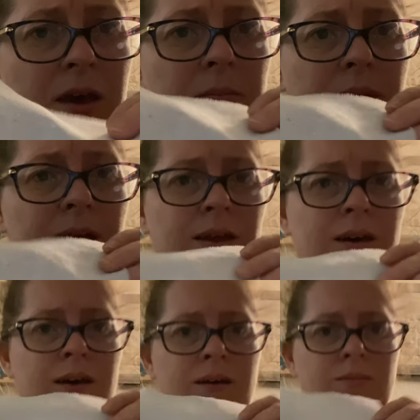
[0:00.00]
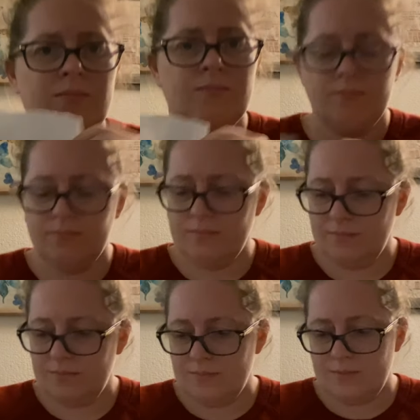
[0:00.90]
but I
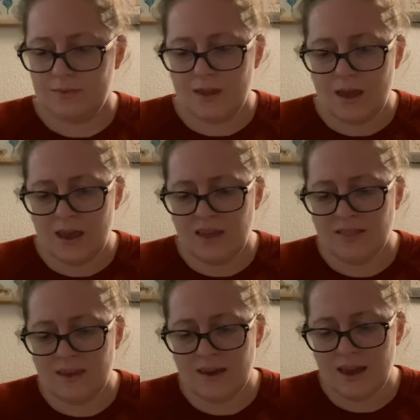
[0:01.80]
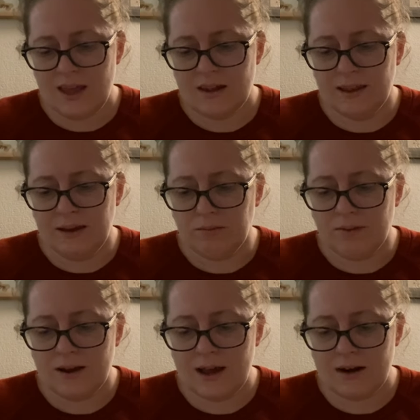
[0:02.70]
think I had like
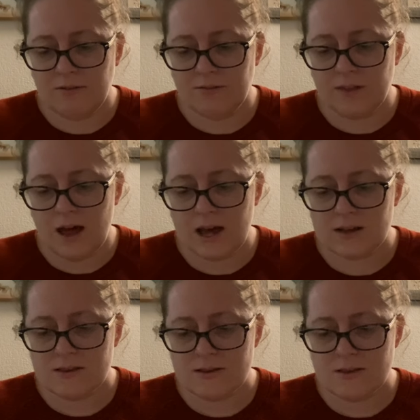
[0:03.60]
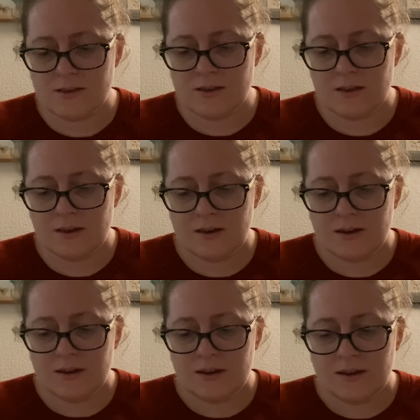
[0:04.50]
run out of floss,
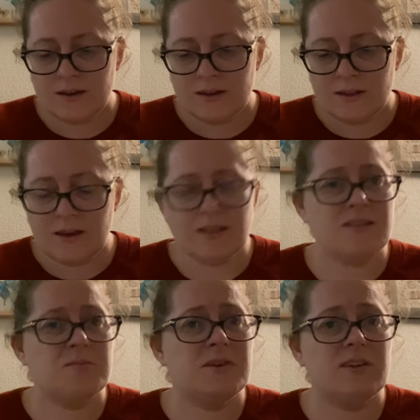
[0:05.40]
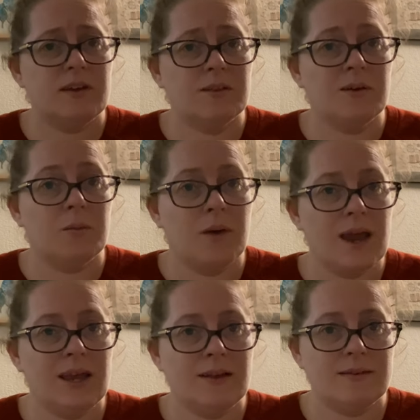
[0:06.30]
like this particular
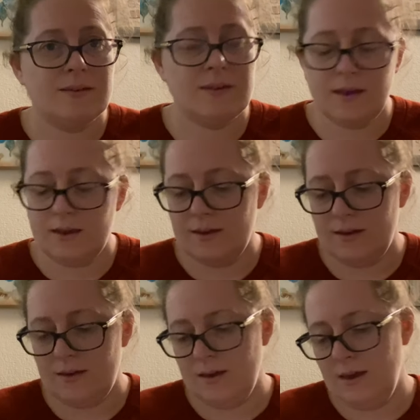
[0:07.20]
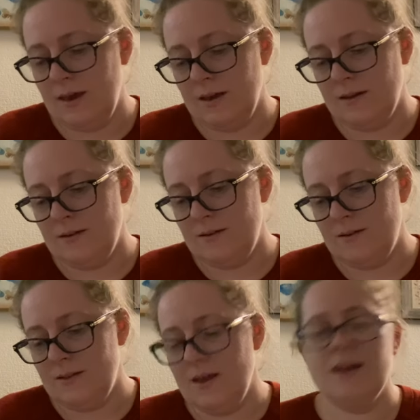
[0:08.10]
white, and
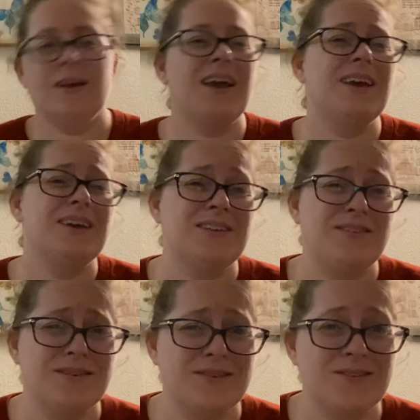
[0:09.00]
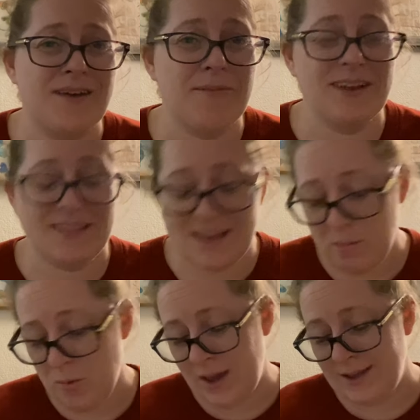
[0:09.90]
I just stopped at that
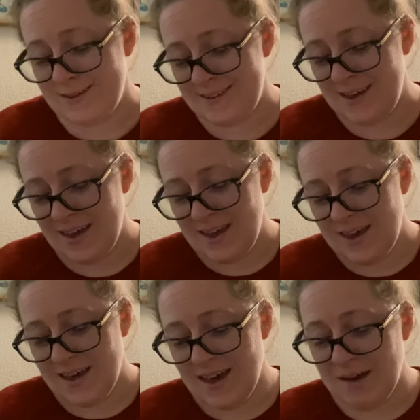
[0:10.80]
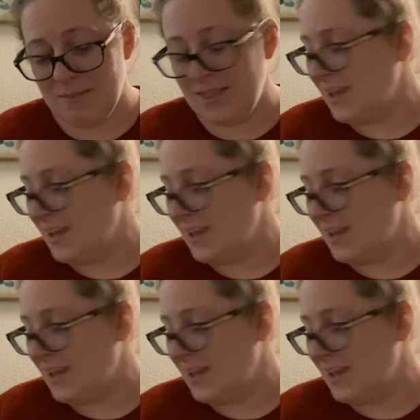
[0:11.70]
point. And